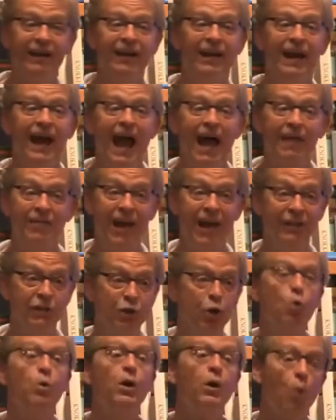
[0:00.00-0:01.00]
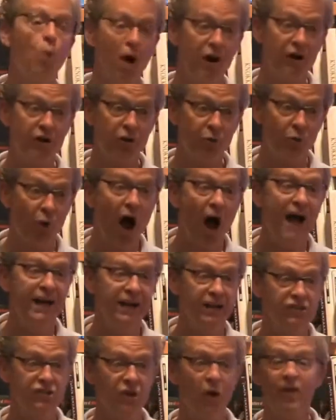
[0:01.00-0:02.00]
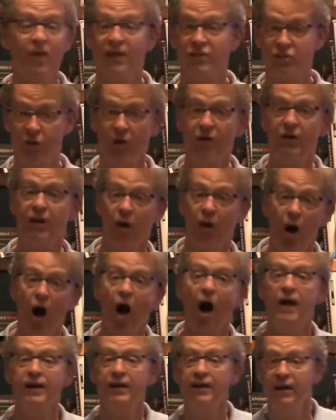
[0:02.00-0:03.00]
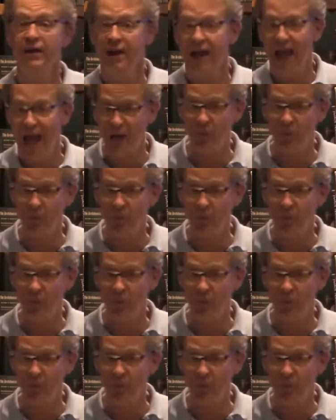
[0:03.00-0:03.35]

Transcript: and they knew we wanted to ride it, so they turned it on, and